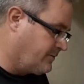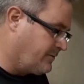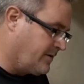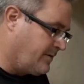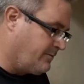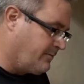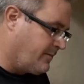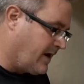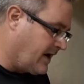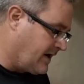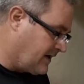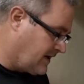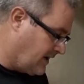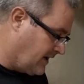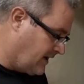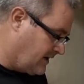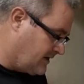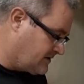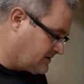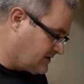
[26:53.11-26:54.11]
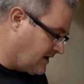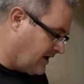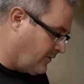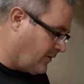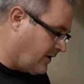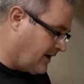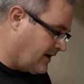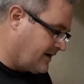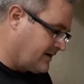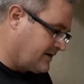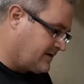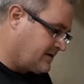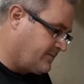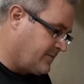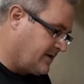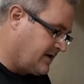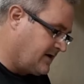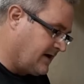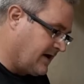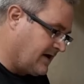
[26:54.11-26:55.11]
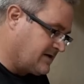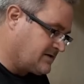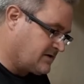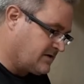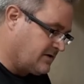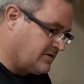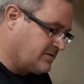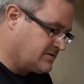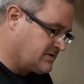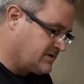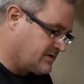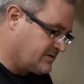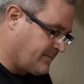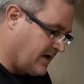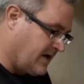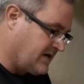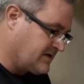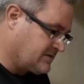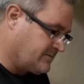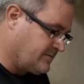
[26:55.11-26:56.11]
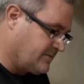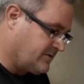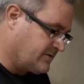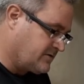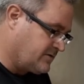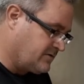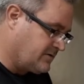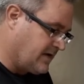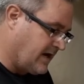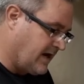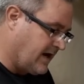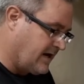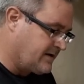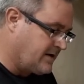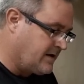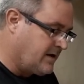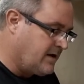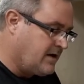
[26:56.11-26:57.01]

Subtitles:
But in my case, I want it to be as close as possible to that